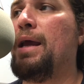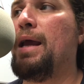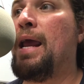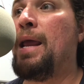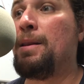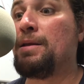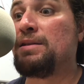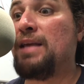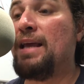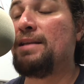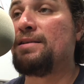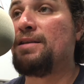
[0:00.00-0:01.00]
And
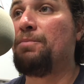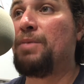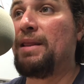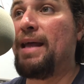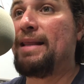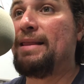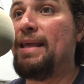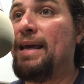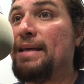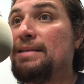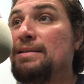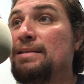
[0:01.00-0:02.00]
saying something like
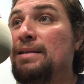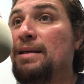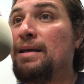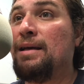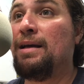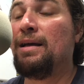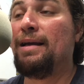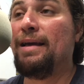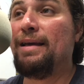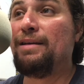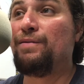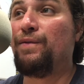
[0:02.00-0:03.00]
this
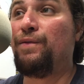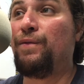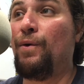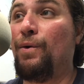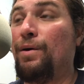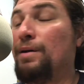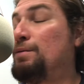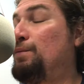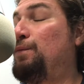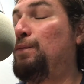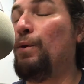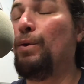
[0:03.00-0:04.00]
is
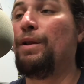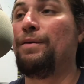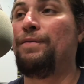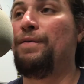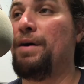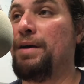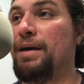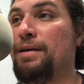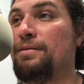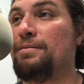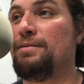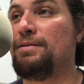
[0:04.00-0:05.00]
full of
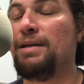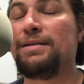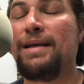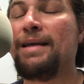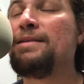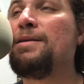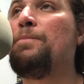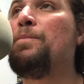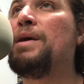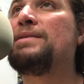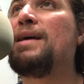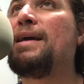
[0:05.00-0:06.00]
fucking just, it's
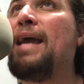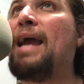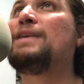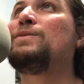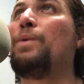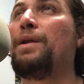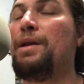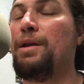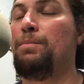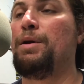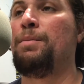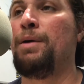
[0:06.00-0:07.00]
a case waiting
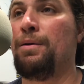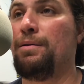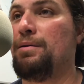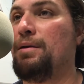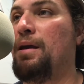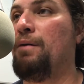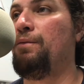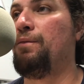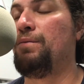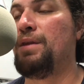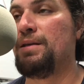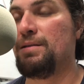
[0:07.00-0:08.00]
to be built.
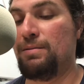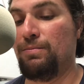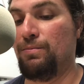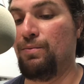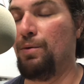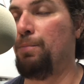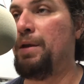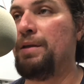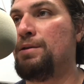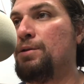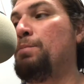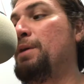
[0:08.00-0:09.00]
If this were
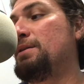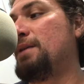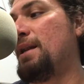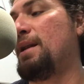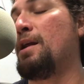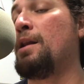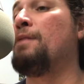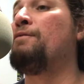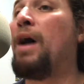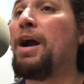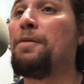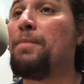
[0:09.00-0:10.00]
to be said in an
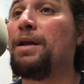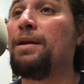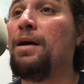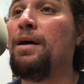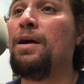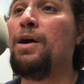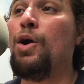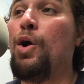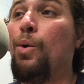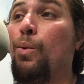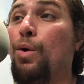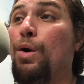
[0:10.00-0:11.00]
environment
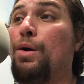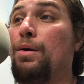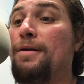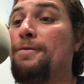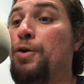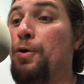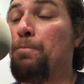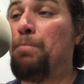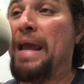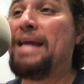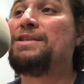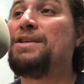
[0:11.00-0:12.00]
where your
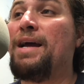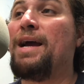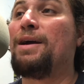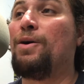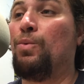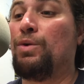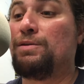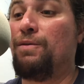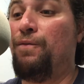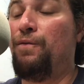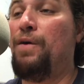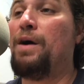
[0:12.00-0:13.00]
paycheck was
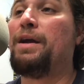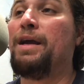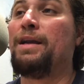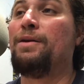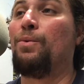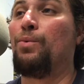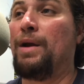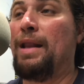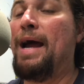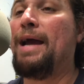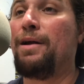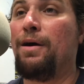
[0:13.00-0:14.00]
fucking
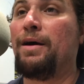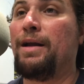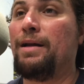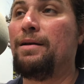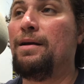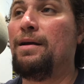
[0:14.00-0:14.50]
relying on it.